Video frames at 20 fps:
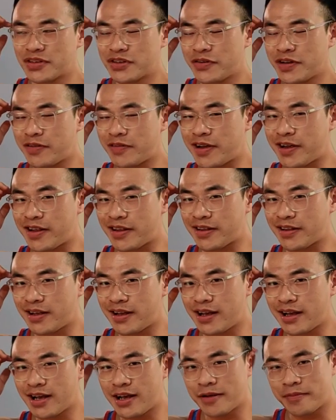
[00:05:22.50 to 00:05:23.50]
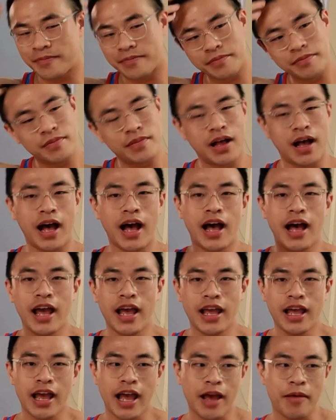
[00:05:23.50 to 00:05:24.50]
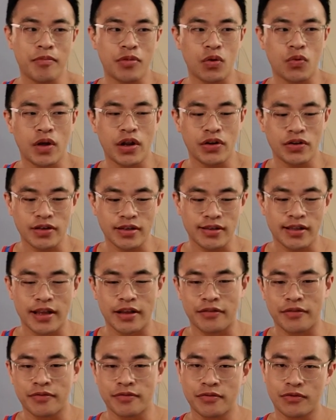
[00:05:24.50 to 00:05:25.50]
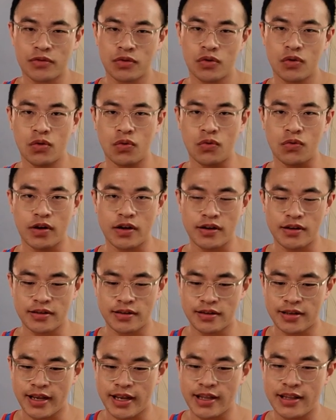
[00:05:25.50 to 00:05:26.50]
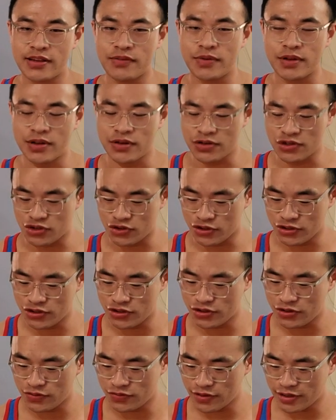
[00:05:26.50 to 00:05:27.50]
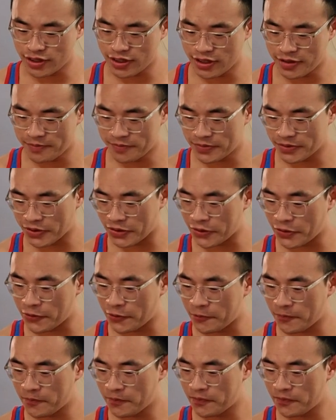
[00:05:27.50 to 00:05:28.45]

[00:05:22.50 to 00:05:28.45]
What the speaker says: So anyways, I am the one who just like wears tights and no shorts over them, so.